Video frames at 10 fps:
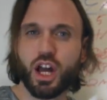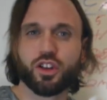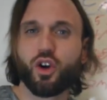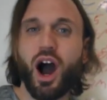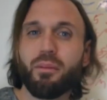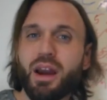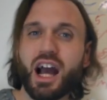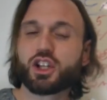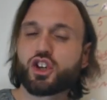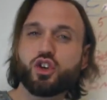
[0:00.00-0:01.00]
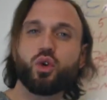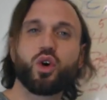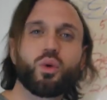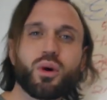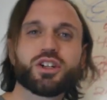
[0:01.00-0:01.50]
So I'm not
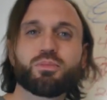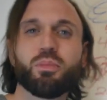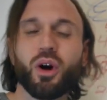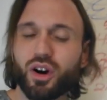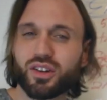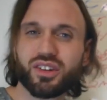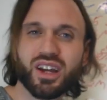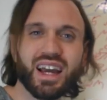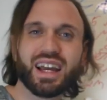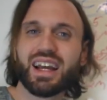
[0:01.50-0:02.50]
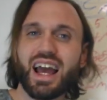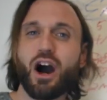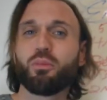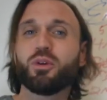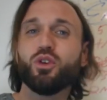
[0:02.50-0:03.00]
sure which books can
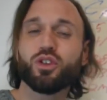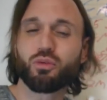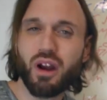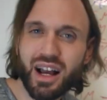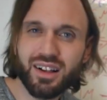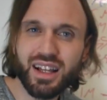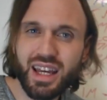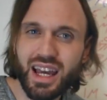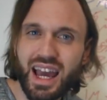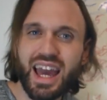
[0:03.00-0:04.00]
help you directly,